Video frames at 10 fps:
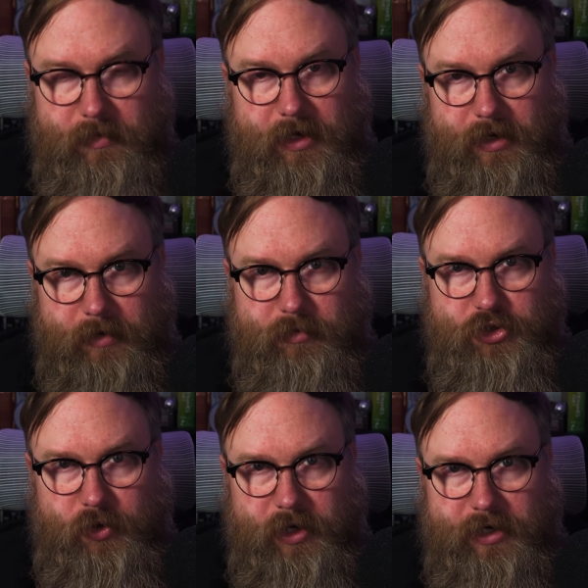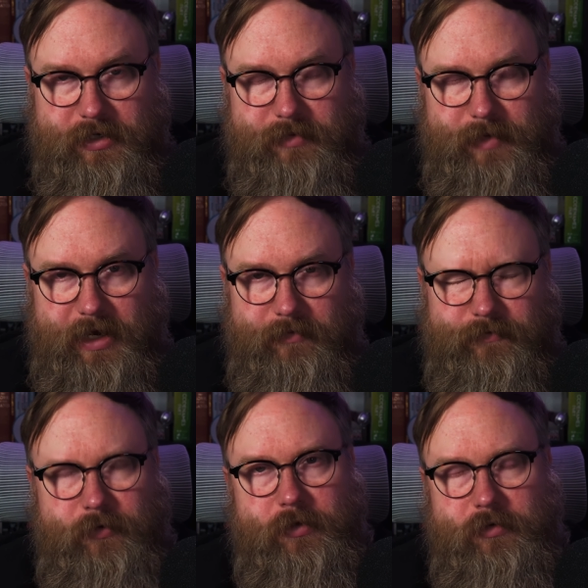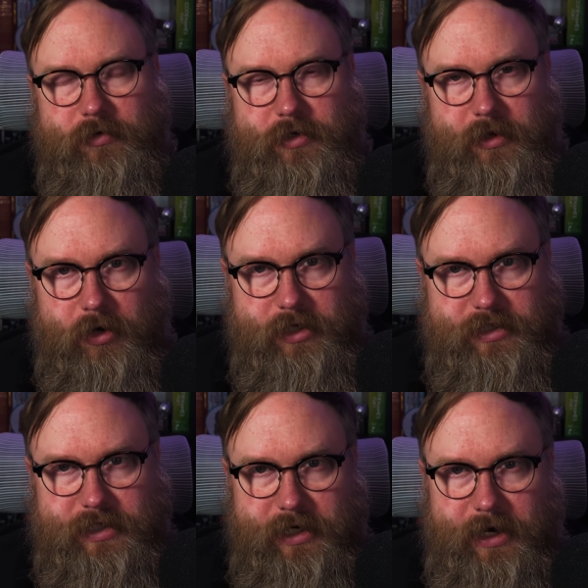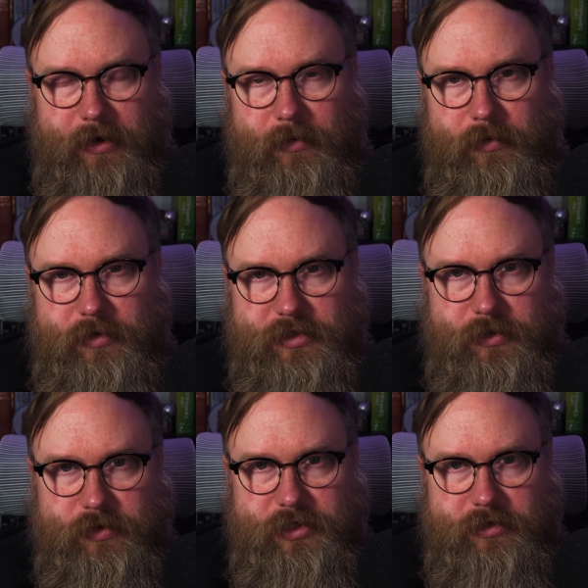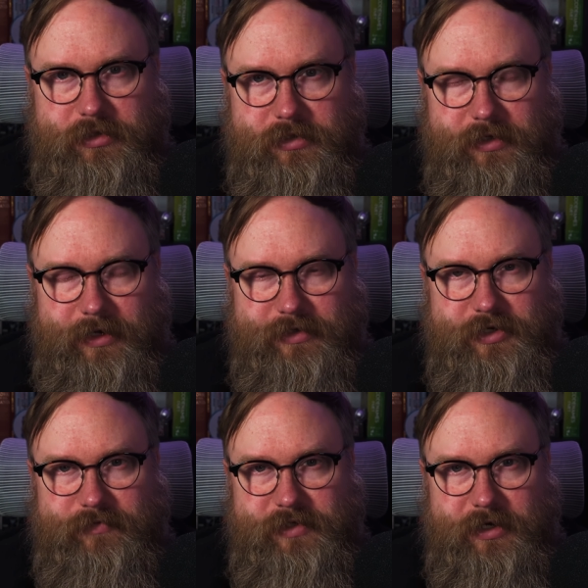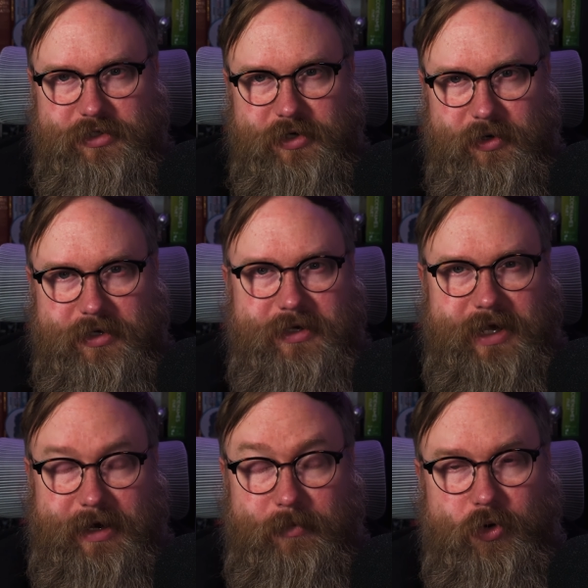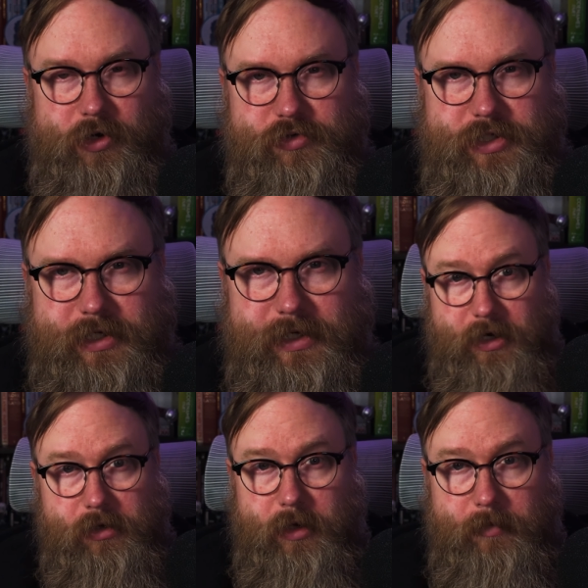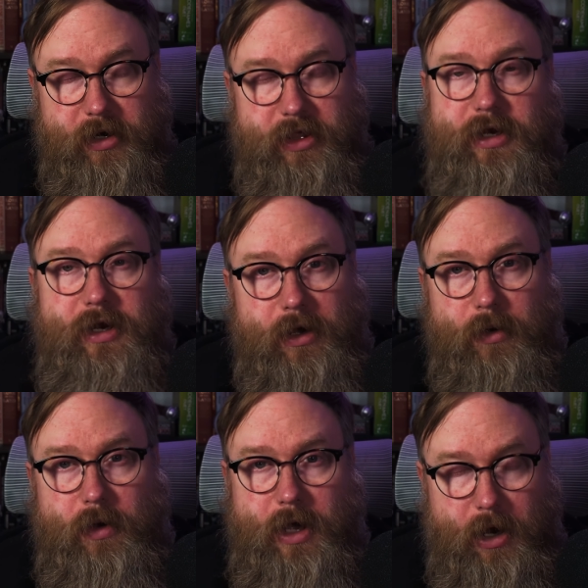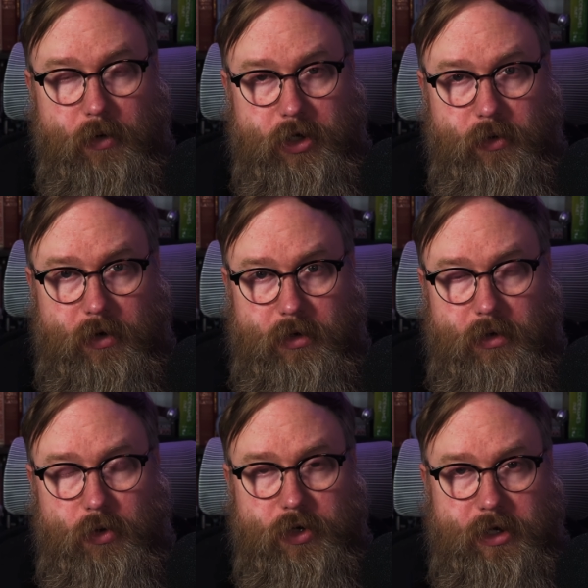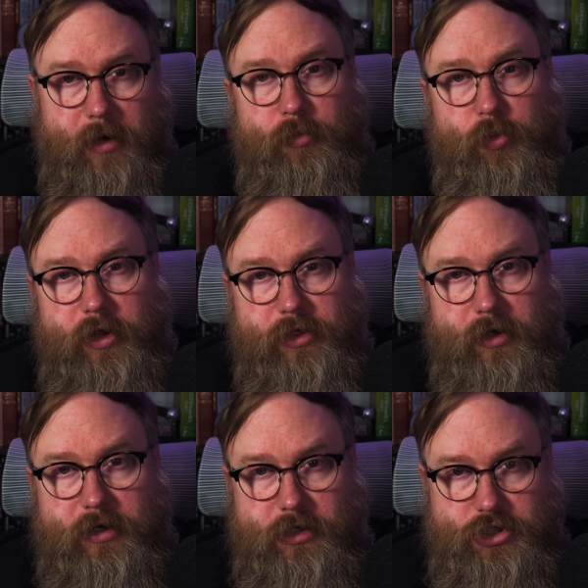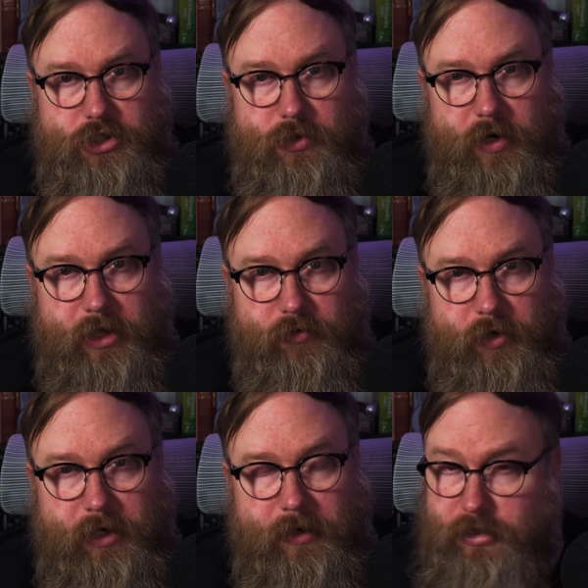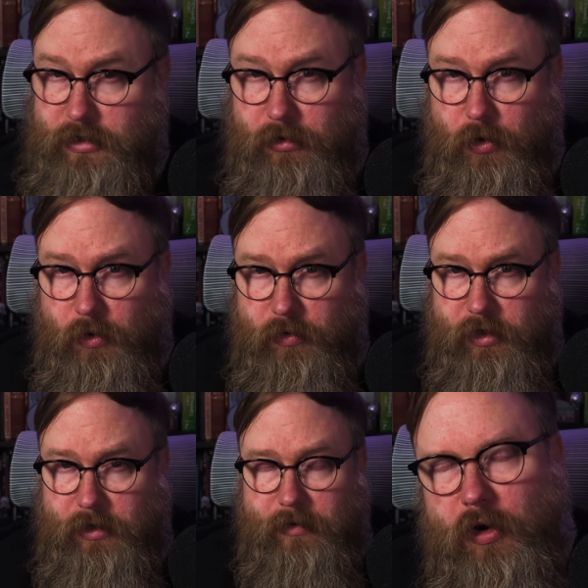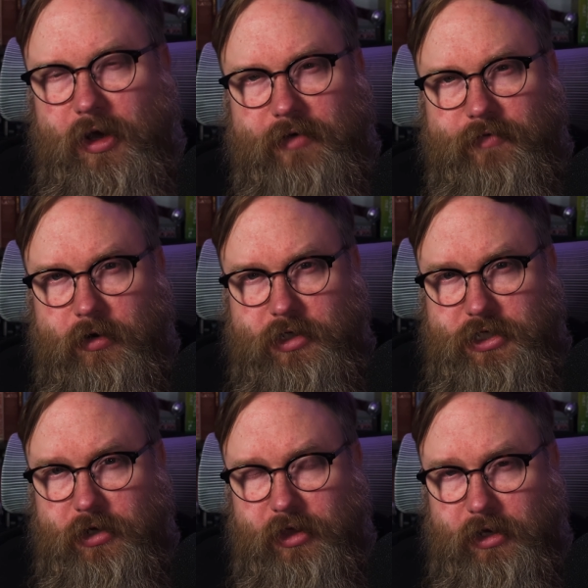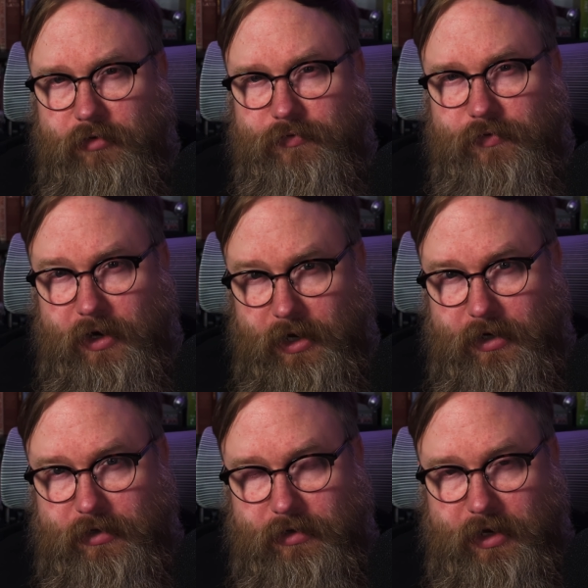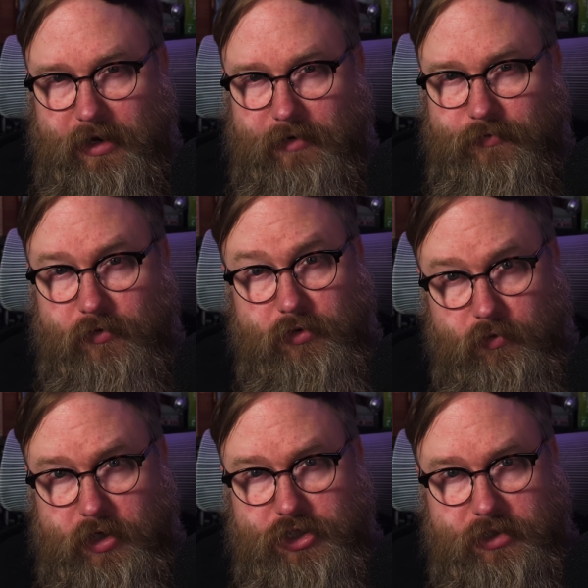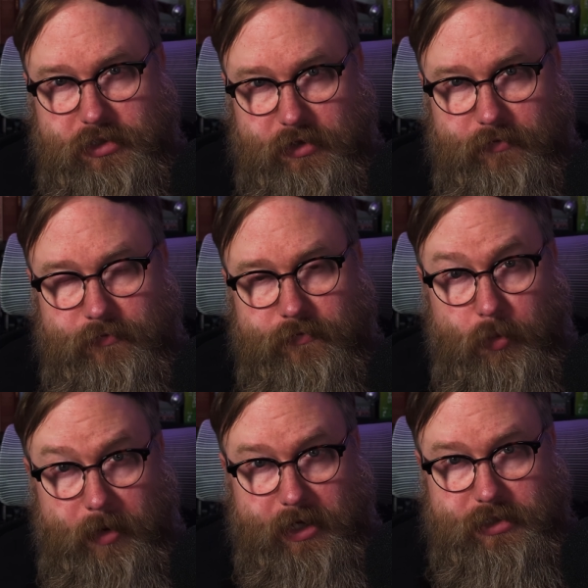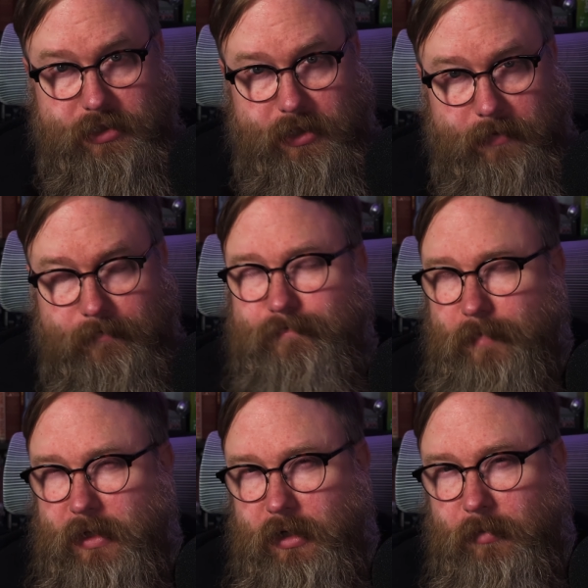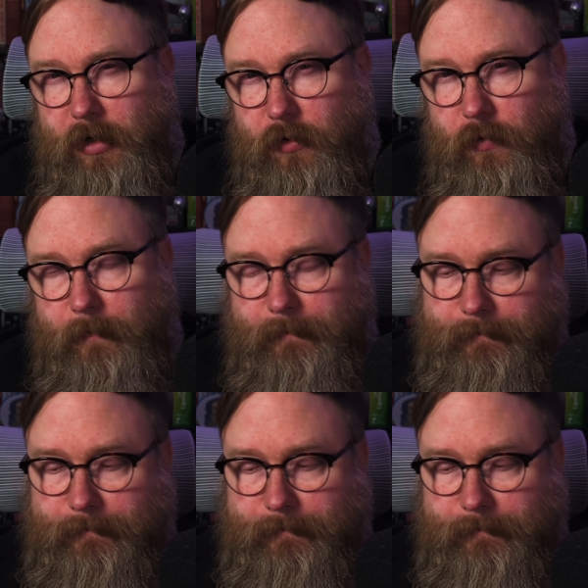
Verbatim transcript: Uh, I'm enjoying it. I'm getting further into the heart of the city now. So starts uh, stuff's going to start getting more interesting. Nearly a month in now. How are you all holding up with uh, Dungeon 23? Are you still going with it? What kind of areas do you think you'd find in further regions of Omega City? Let me know.